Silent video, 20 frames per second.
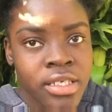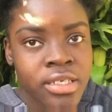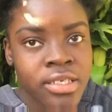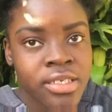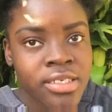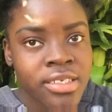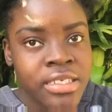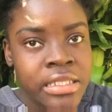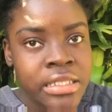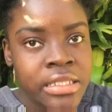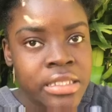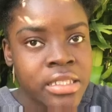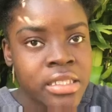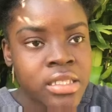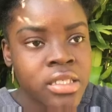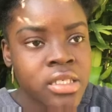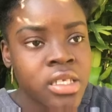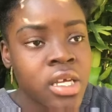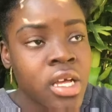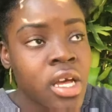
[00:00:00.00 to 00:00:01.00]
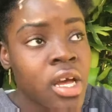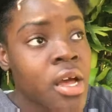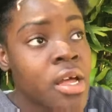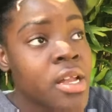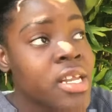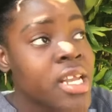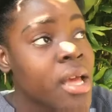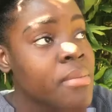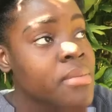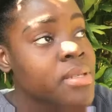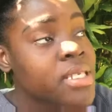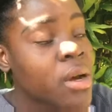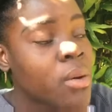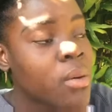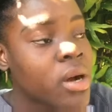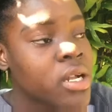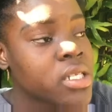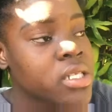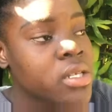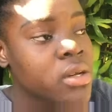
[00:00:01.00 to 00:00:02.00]
What's this? Them say
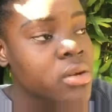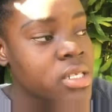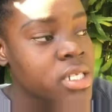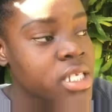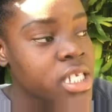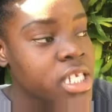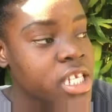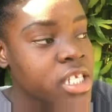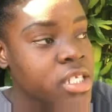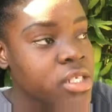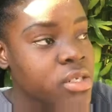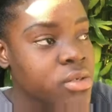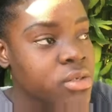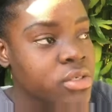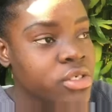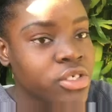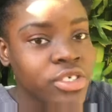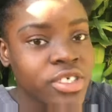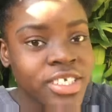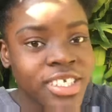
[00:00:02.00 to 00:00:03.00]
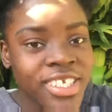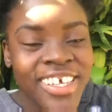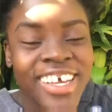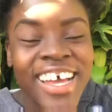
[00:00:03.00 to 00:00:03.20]
1,800.